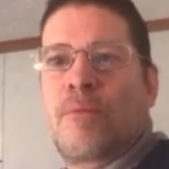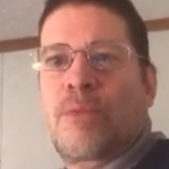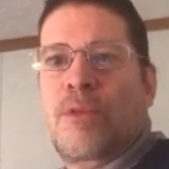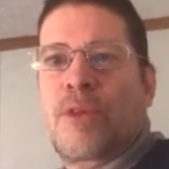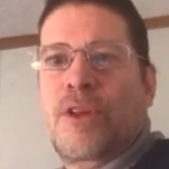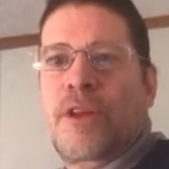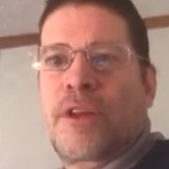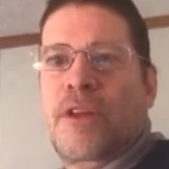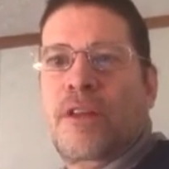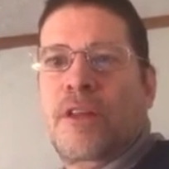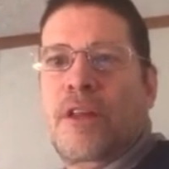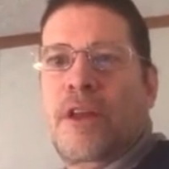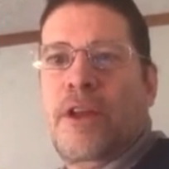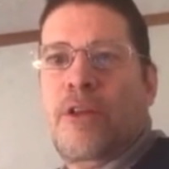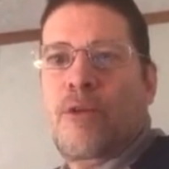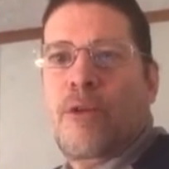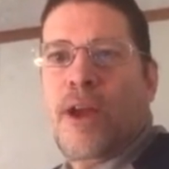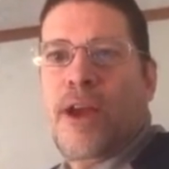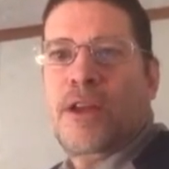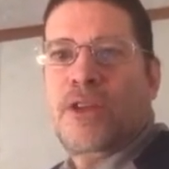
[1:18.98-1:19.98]
play in
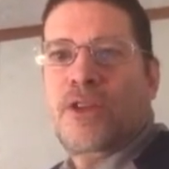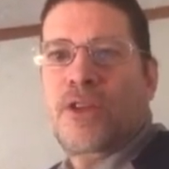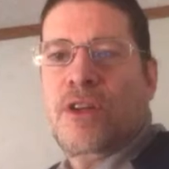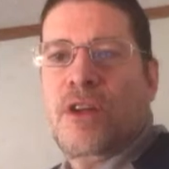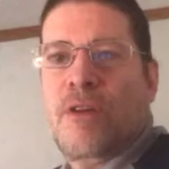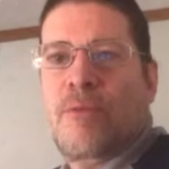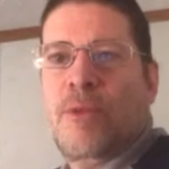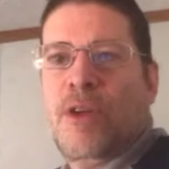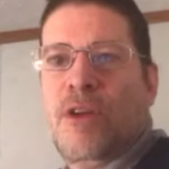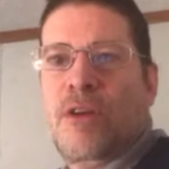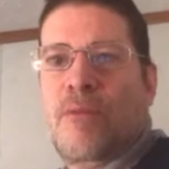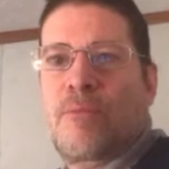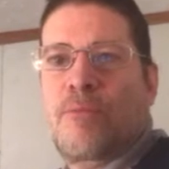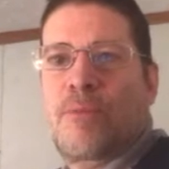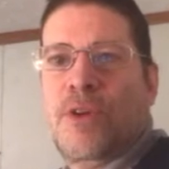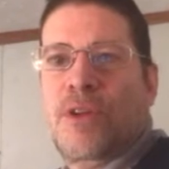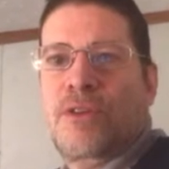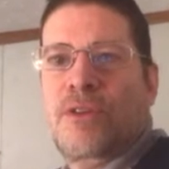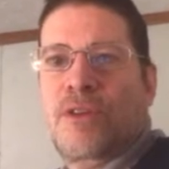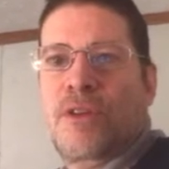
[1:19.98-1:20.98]
later action coming
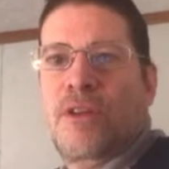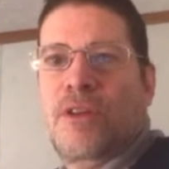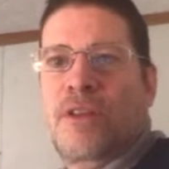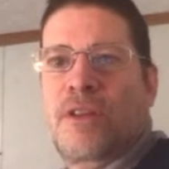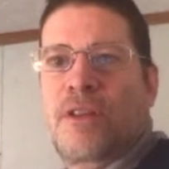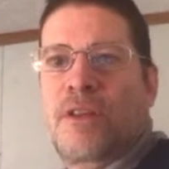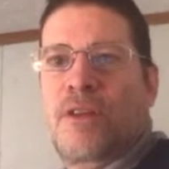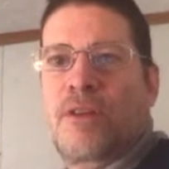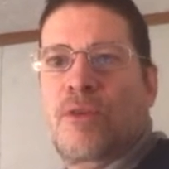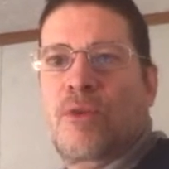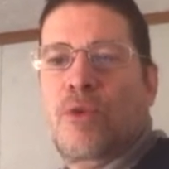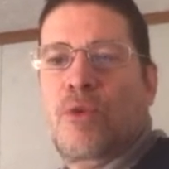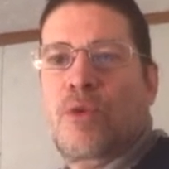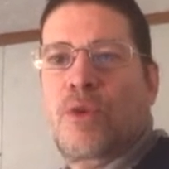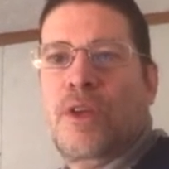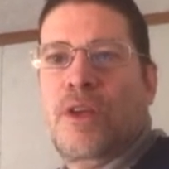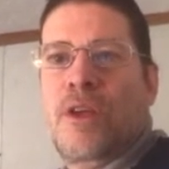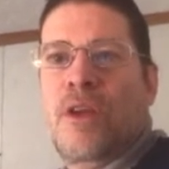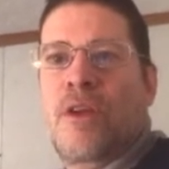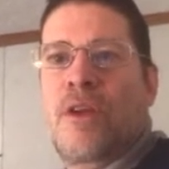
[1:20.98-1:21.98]
up. But in the
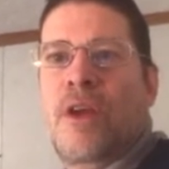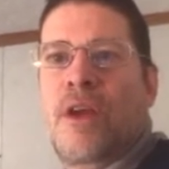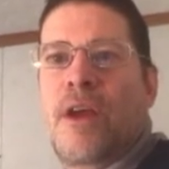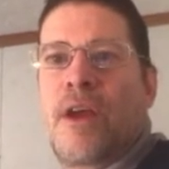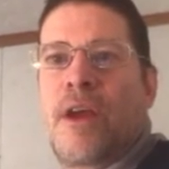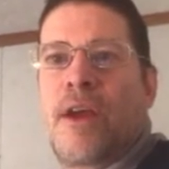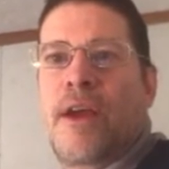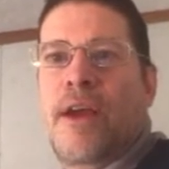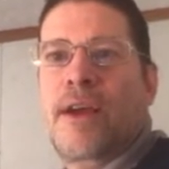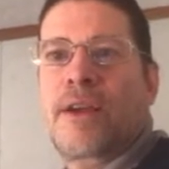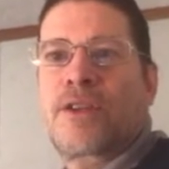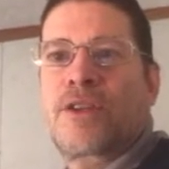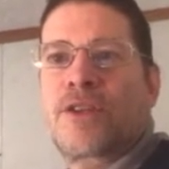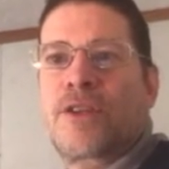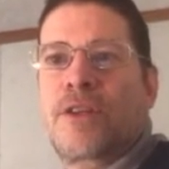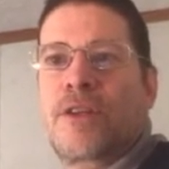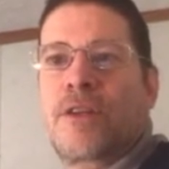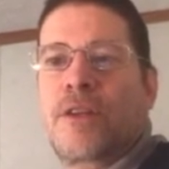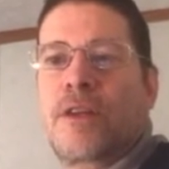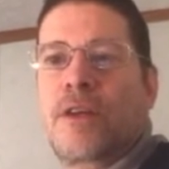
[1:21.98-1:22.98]
early
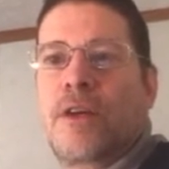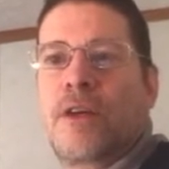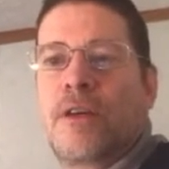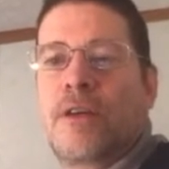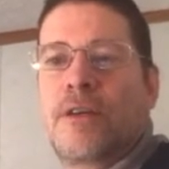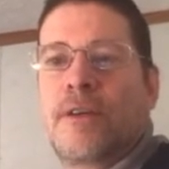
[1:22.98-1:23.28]
action,